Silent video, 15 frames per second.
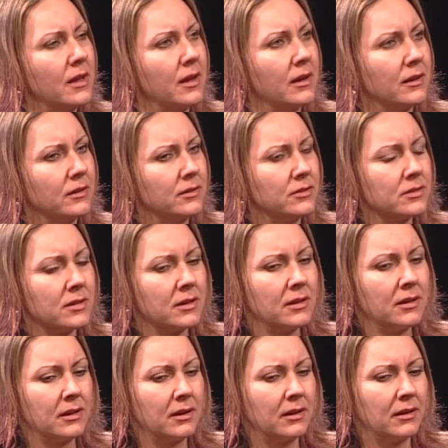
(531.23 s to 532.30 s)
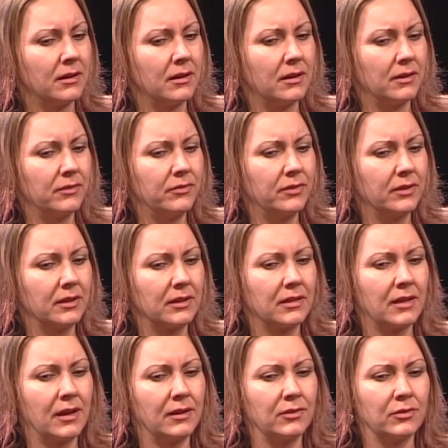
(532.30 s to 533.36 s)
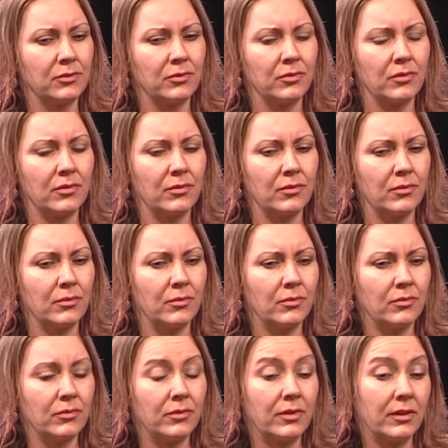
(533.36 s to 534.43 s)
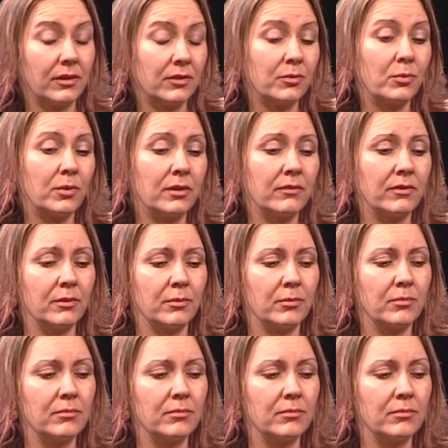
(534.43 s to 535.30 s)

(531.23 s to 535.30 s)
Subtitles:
And I feel like that's one of the